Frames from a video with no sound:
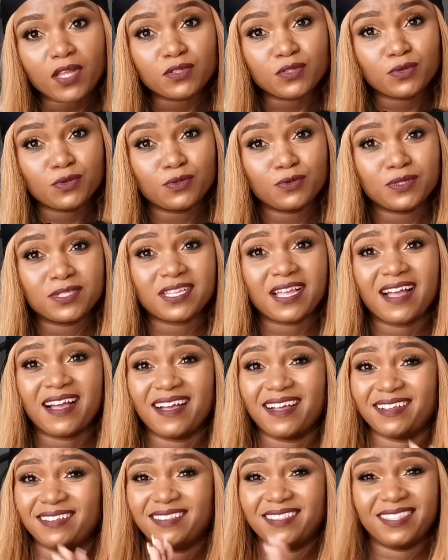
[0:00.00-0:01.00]
So those
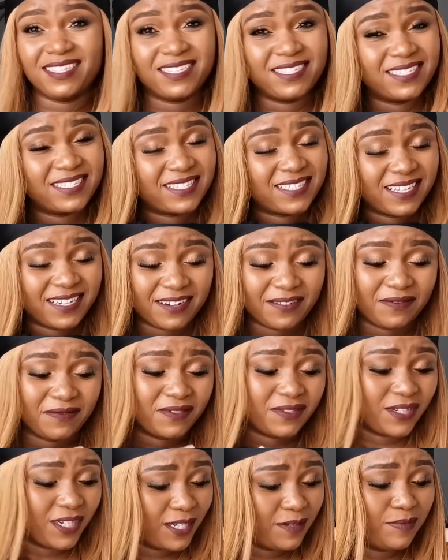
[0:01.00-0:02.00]
are things that have
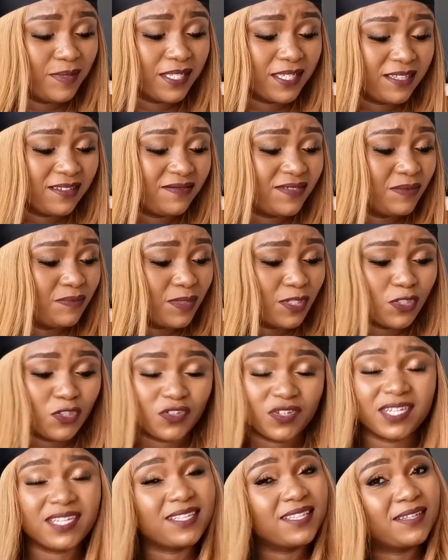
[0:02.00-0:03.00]
really been giving me
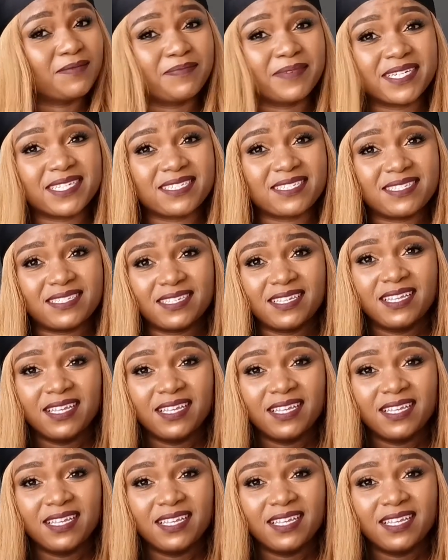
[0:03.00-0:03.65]
joy in the past